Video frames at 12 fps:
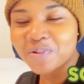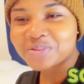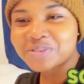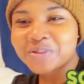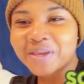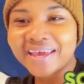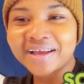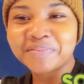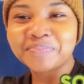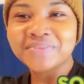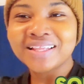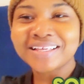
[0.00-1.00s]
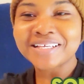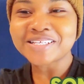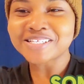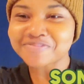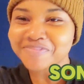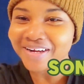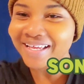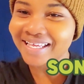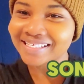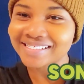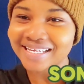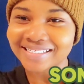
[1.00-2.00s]
So yeah, super
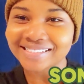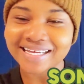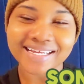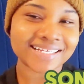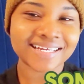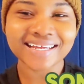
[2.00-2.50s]
excited.